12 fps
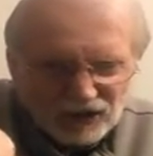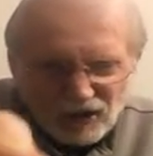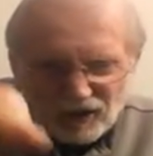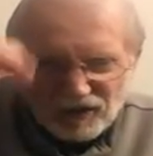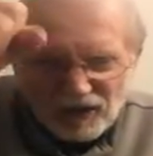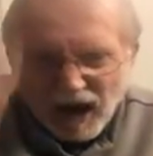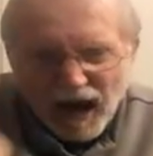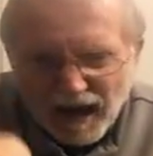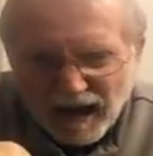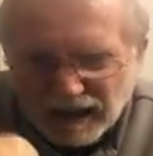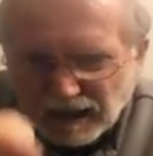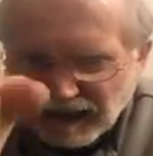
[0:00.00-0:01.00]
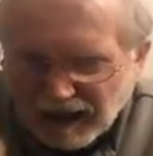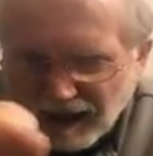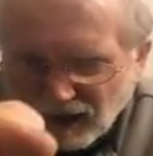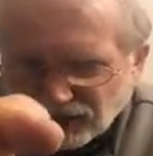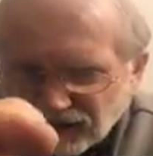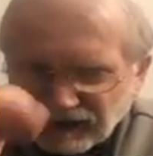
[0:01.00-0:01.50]
You're not
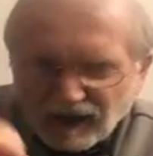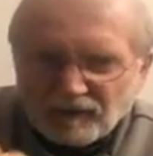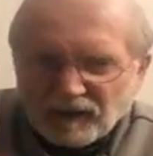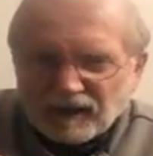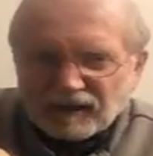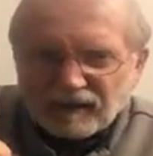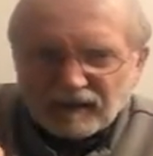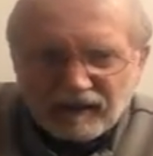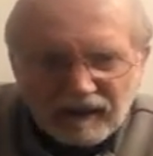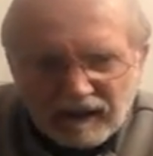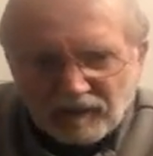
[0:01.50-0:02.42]
allowed to come into